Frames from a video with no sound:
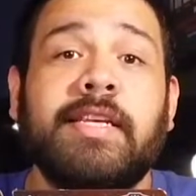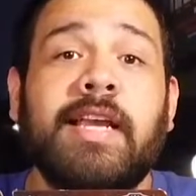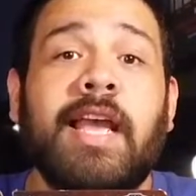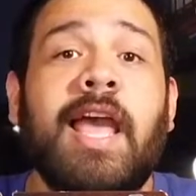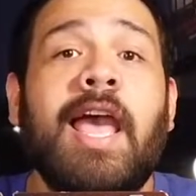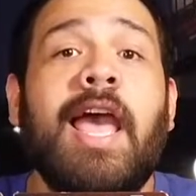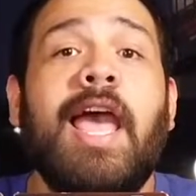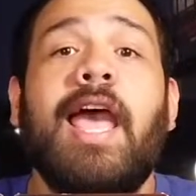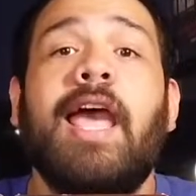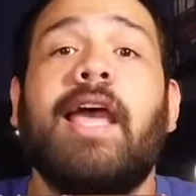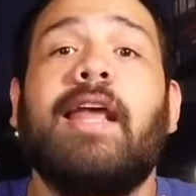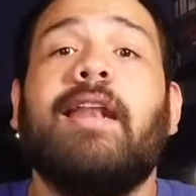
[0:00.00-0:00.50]

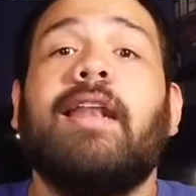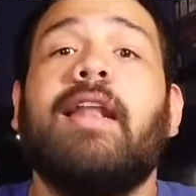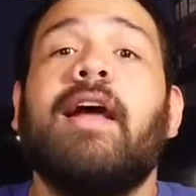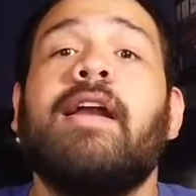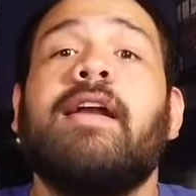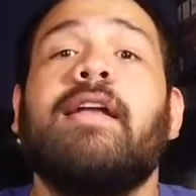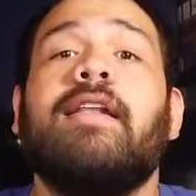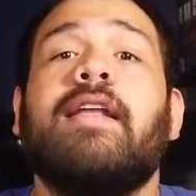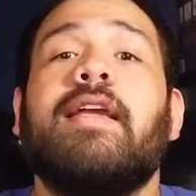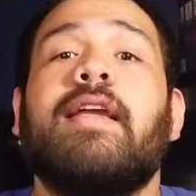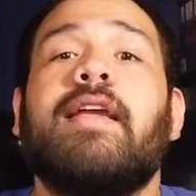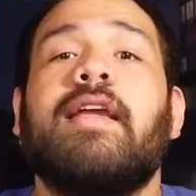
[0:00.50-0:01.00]
And
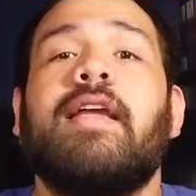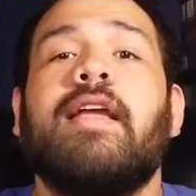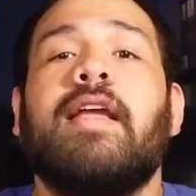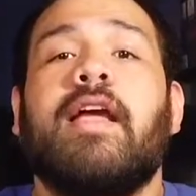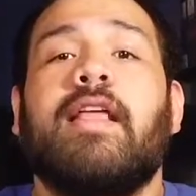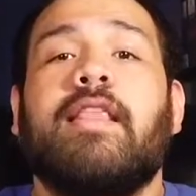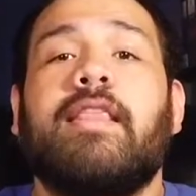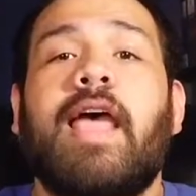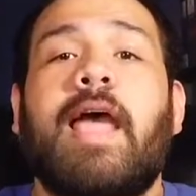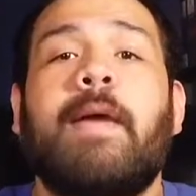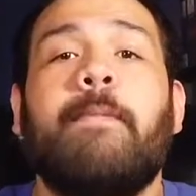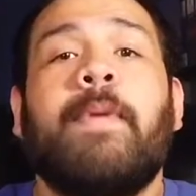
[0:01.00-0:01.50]
luckily,
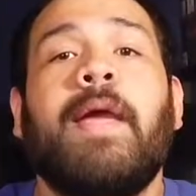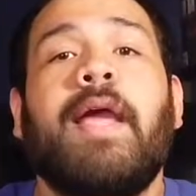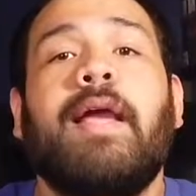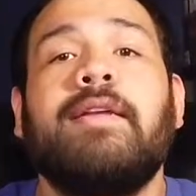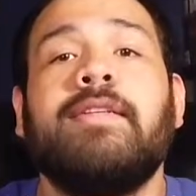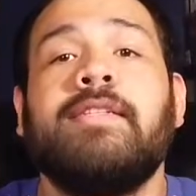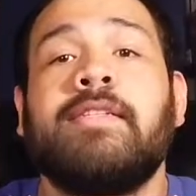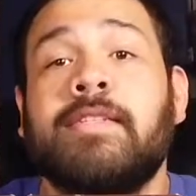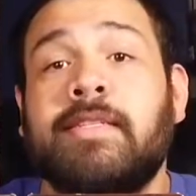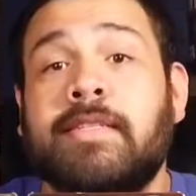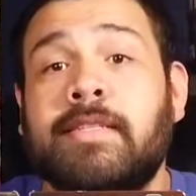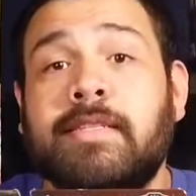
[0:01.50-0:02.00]
that
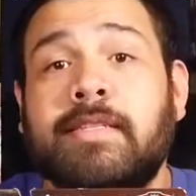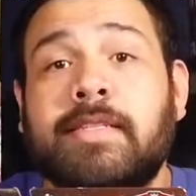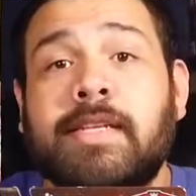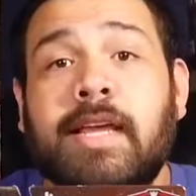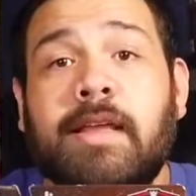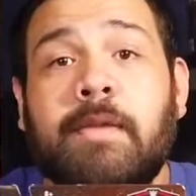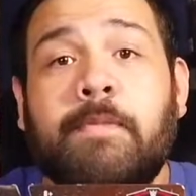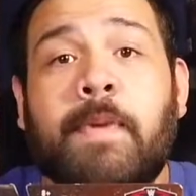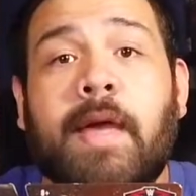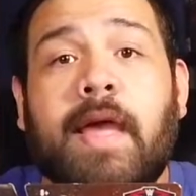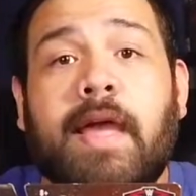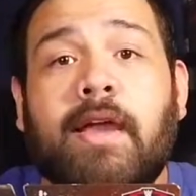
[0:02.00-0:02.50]
patience
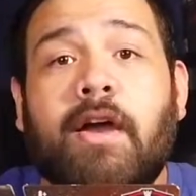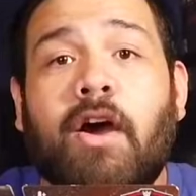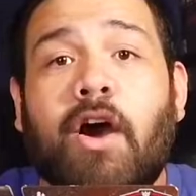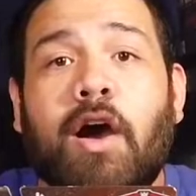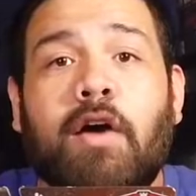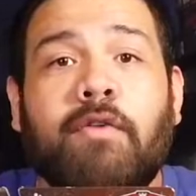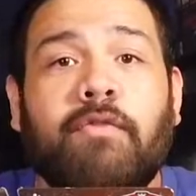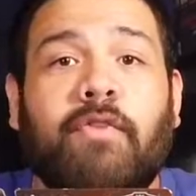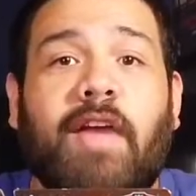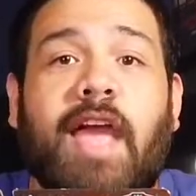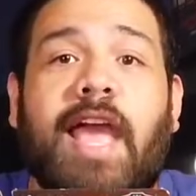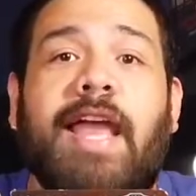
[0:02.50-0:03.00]
did pay
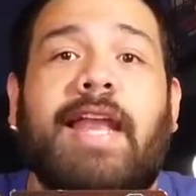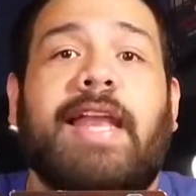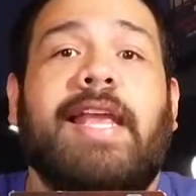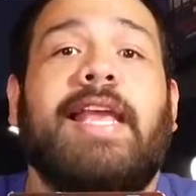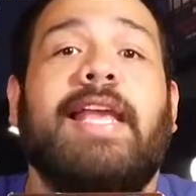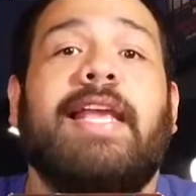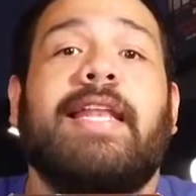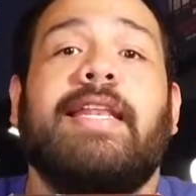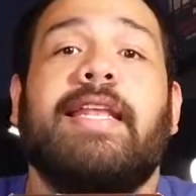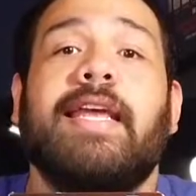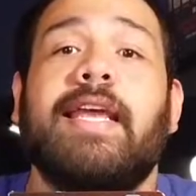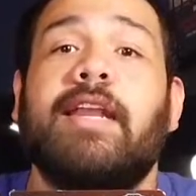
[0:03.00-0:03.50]
off, and he
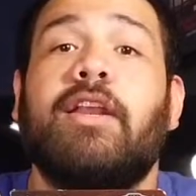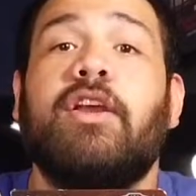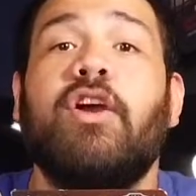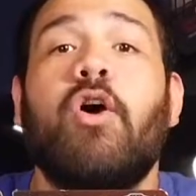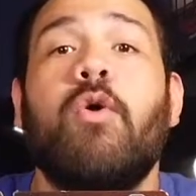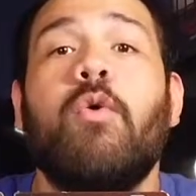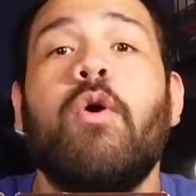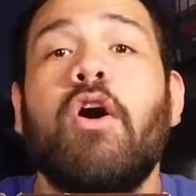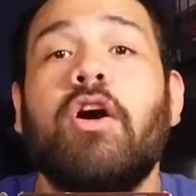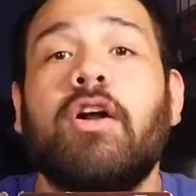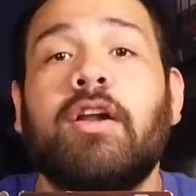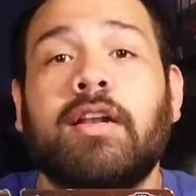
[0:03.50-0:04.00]
did go
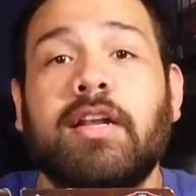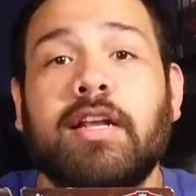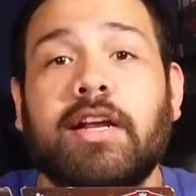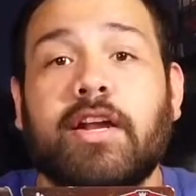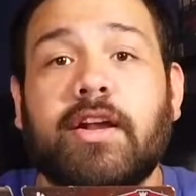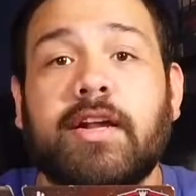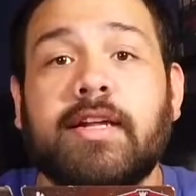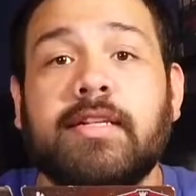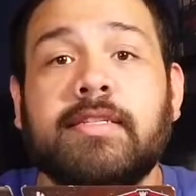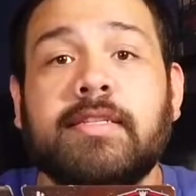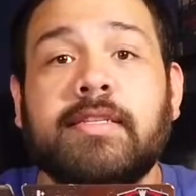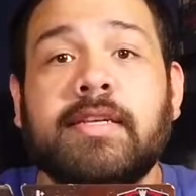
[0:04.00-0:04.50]
on
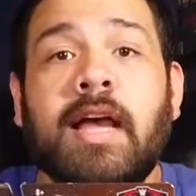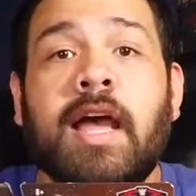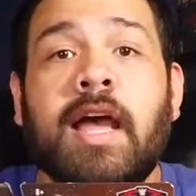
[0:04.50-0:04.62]
clearance.